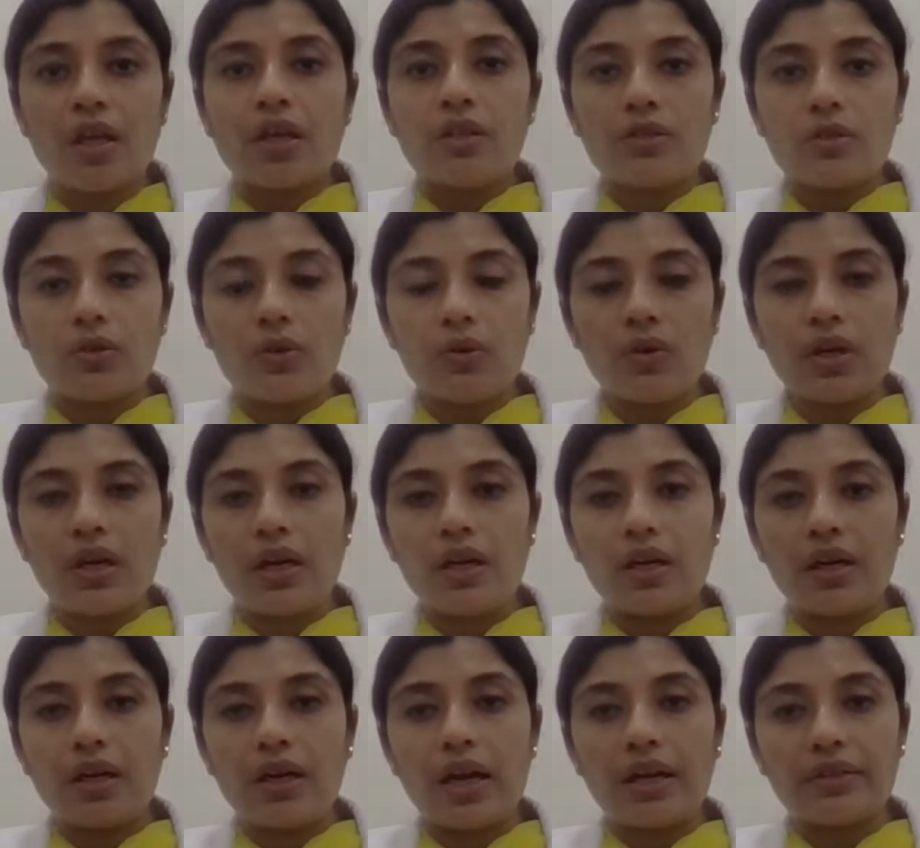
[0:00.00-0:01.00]
So,
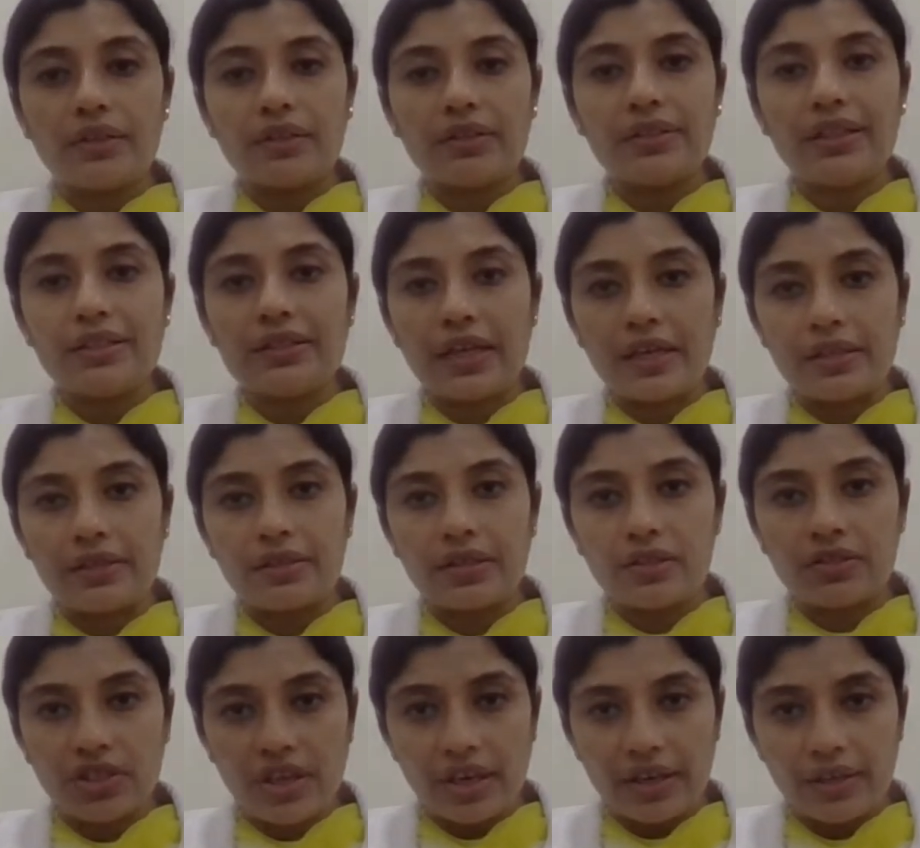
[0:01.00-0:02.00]
other than dental
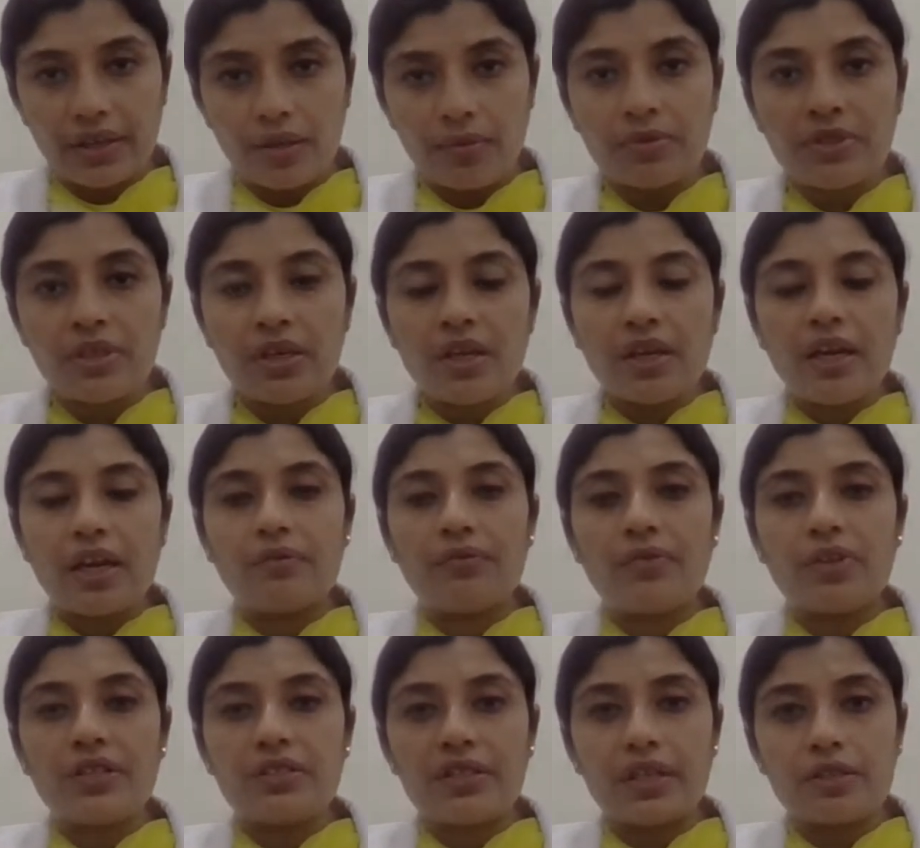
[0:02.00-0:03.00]
checkups,
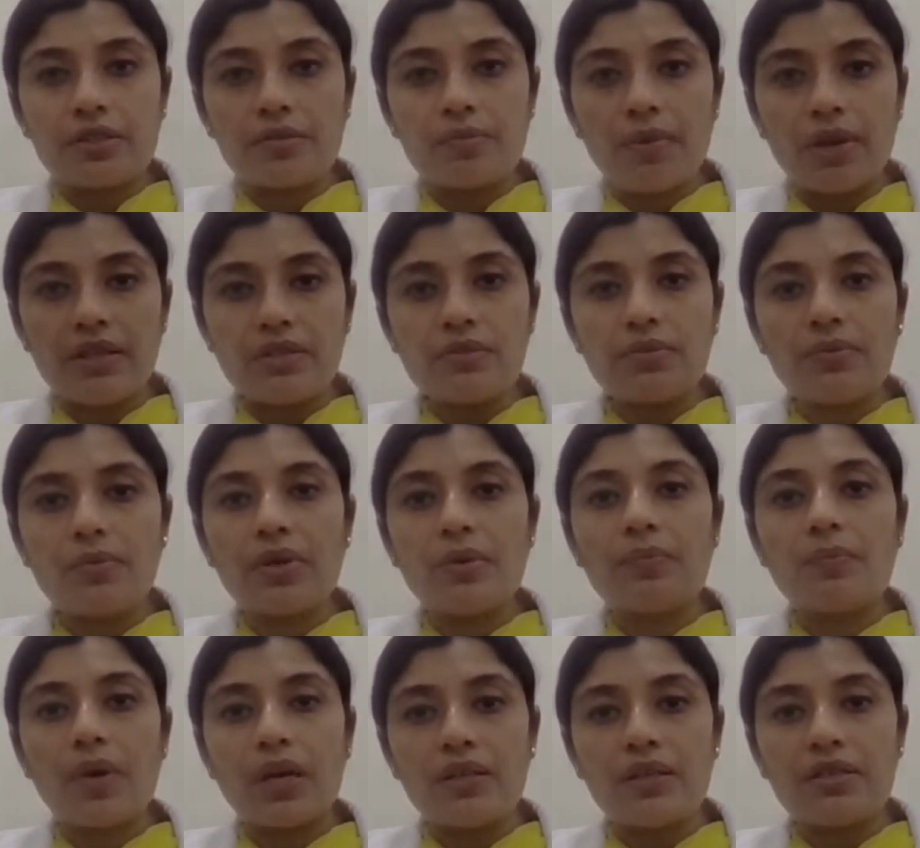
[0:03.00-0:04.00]
every 6 months we
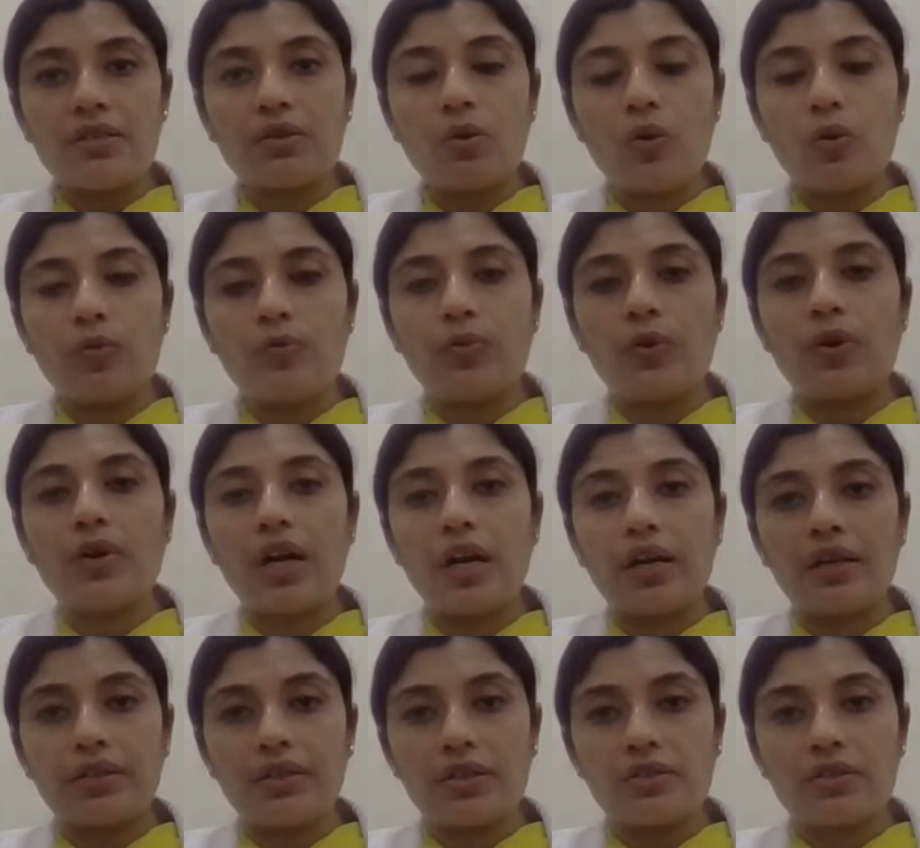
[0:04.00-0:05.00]
must go for
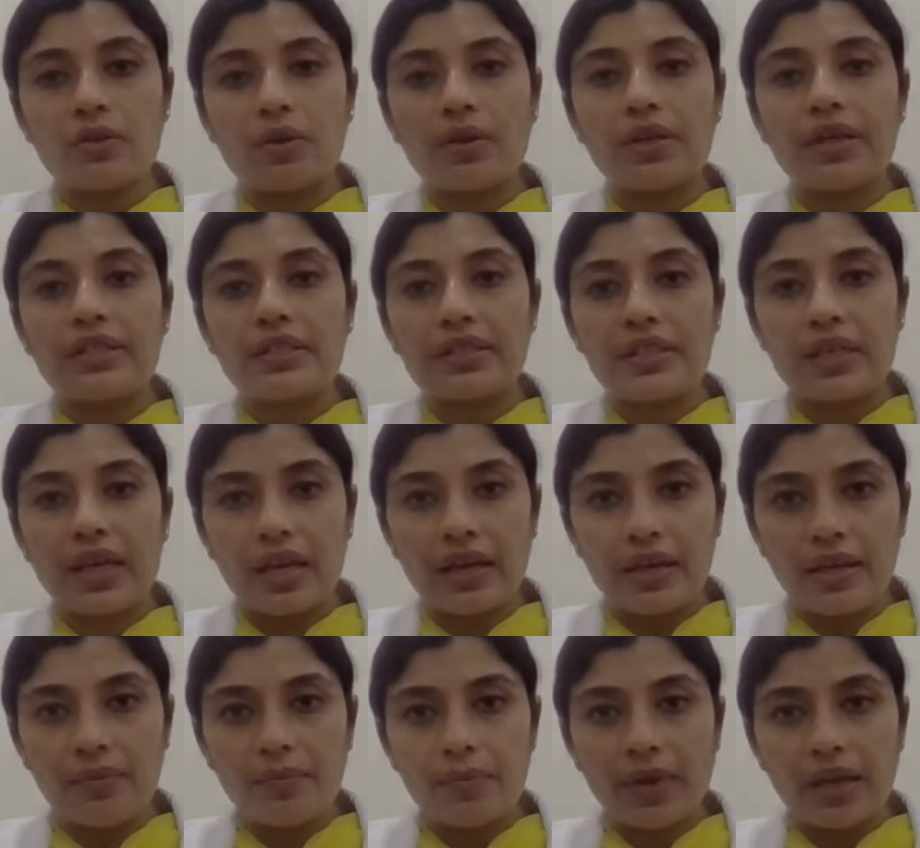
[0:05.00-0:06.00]
ultrasonic
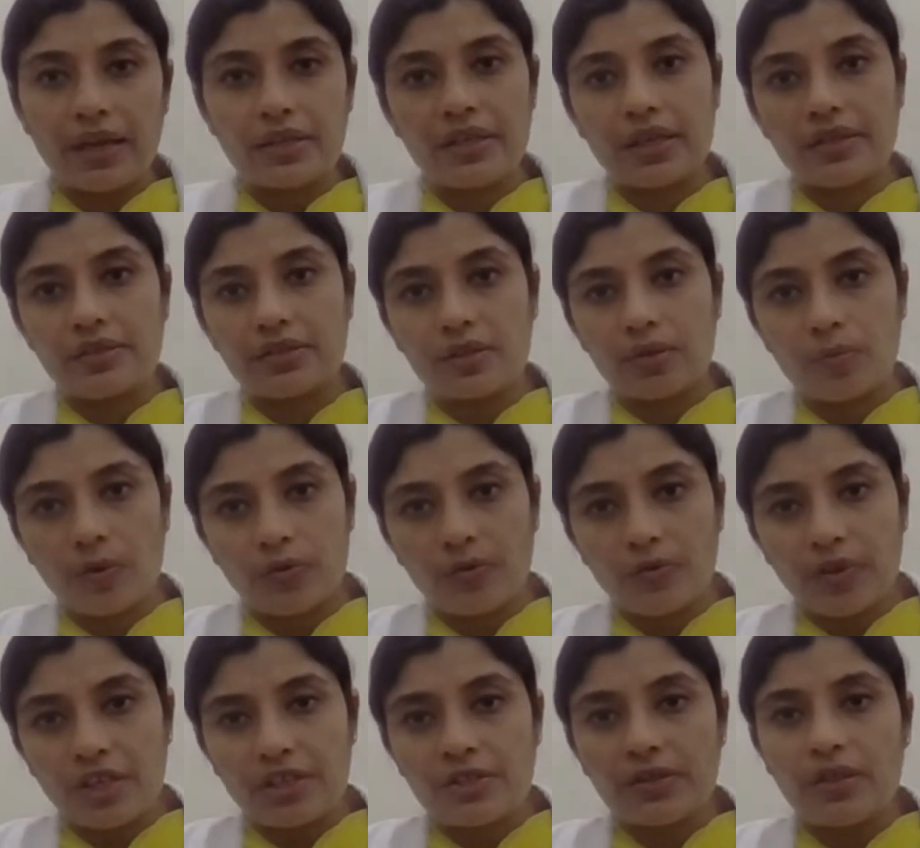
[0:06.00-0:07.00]
scaling by a dental
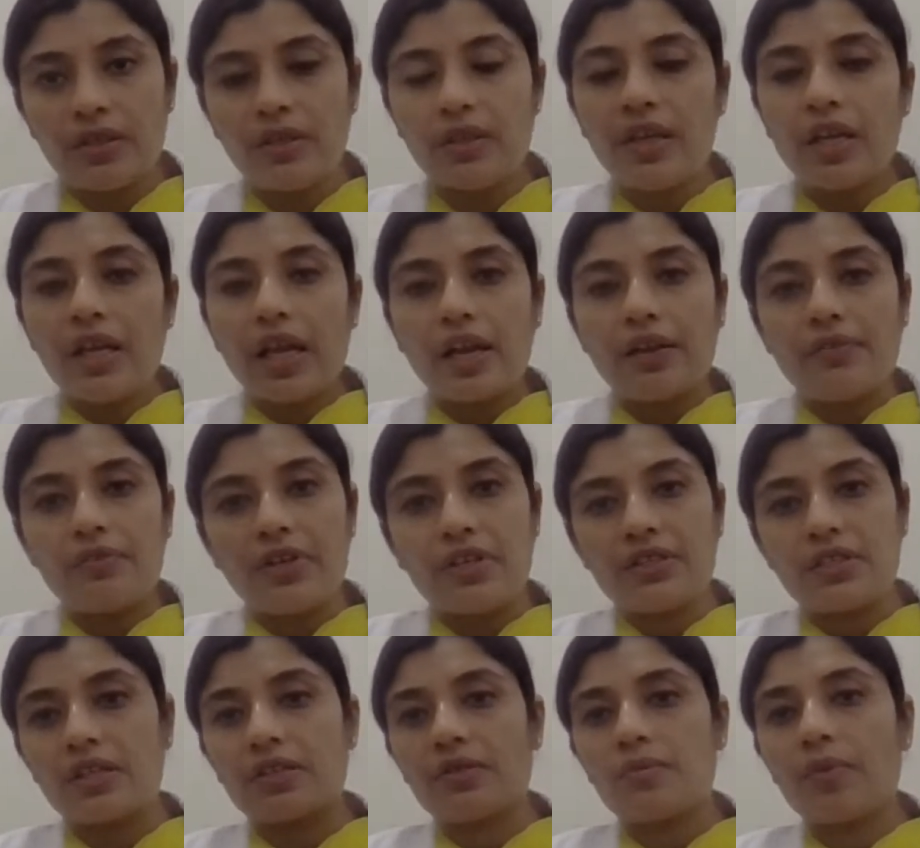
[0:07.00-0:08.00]
professional every
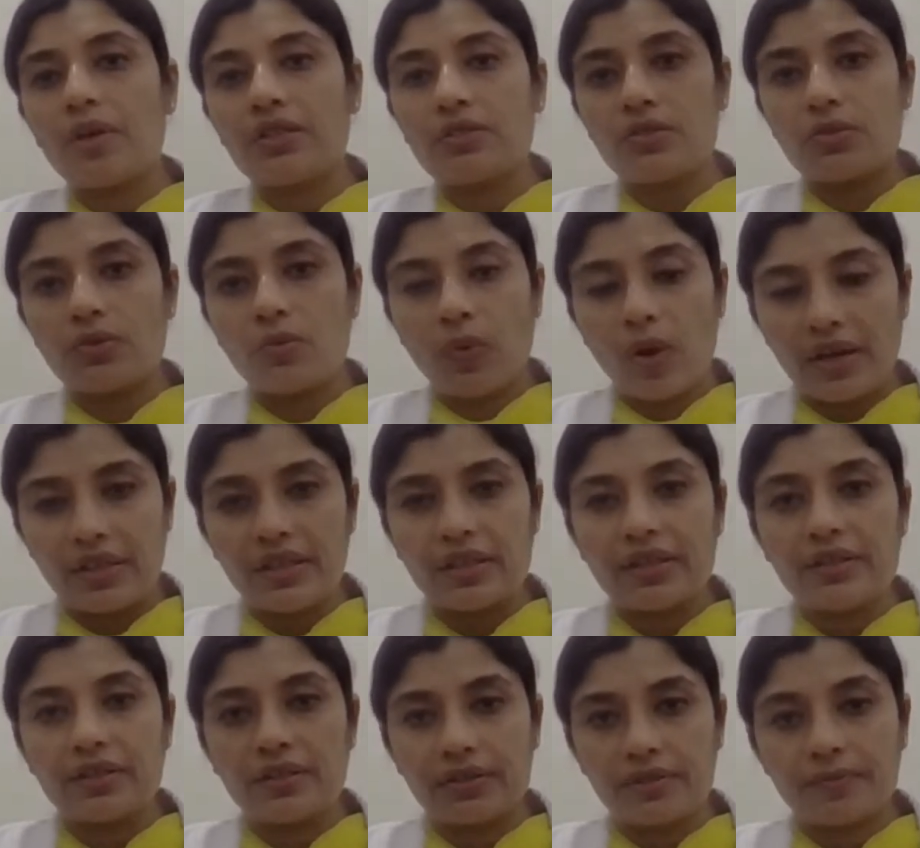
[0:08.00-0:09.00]
6 months to 1
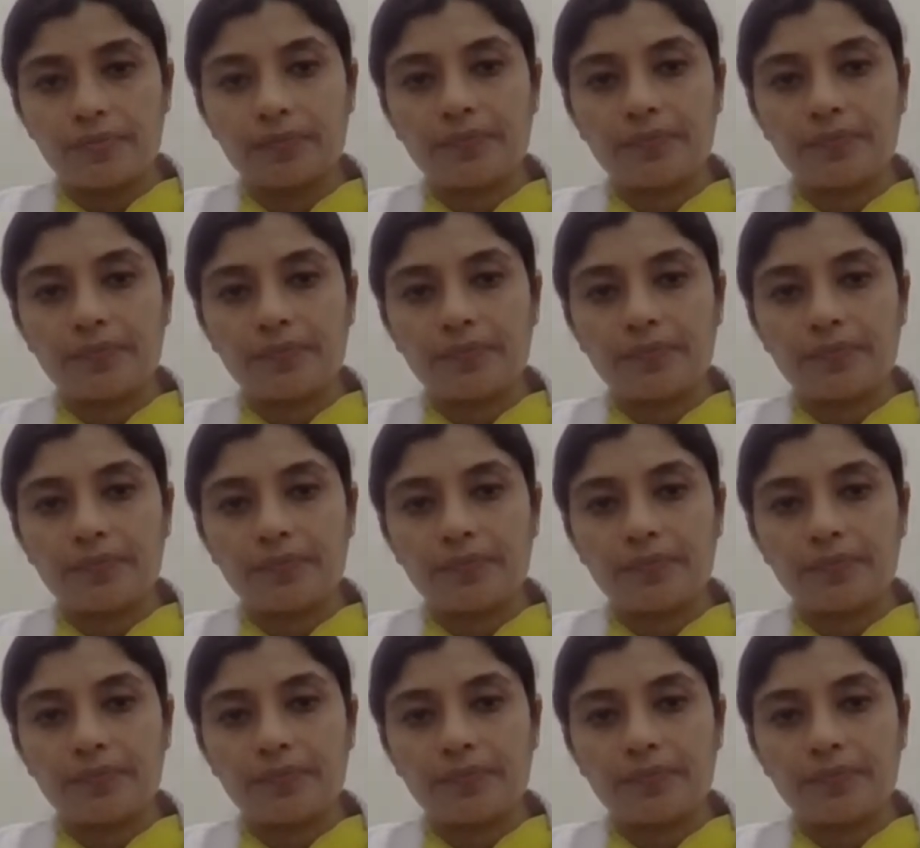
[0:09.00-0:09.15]
year.